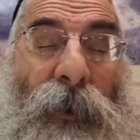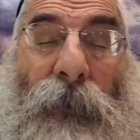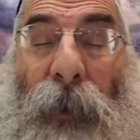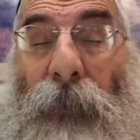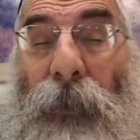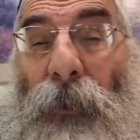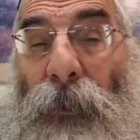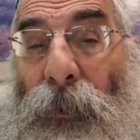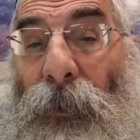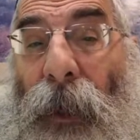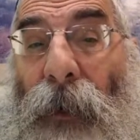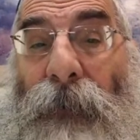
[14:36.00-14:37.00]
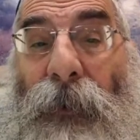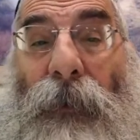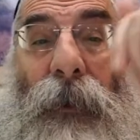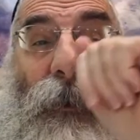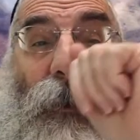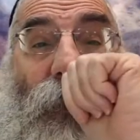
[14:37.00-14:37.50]
people who do have to,
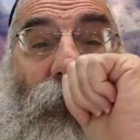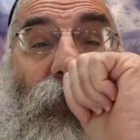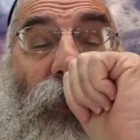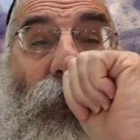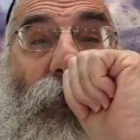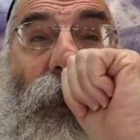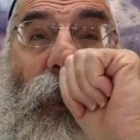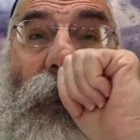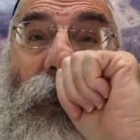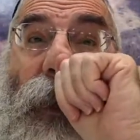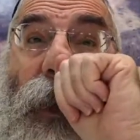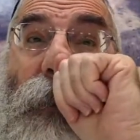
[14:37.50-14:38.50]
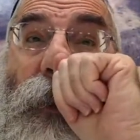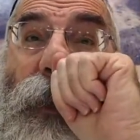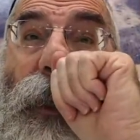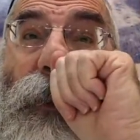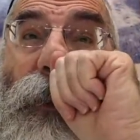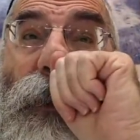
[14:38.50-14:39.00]
are sort of forced to eat out of the garbage
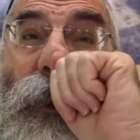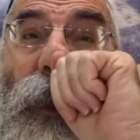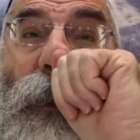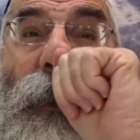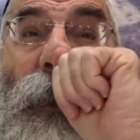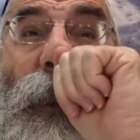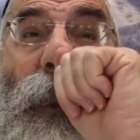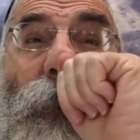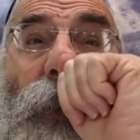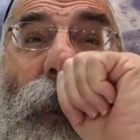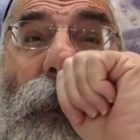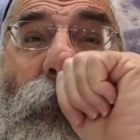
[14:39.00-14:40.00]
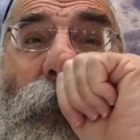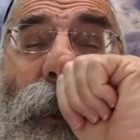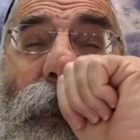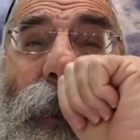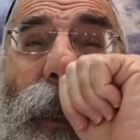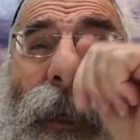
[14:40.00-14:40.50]
can. It's okay, but
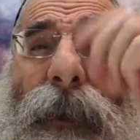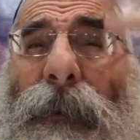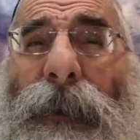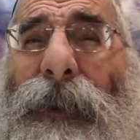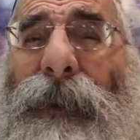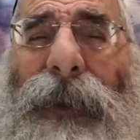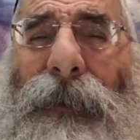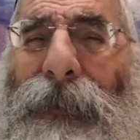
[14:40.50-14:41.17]
that it's like the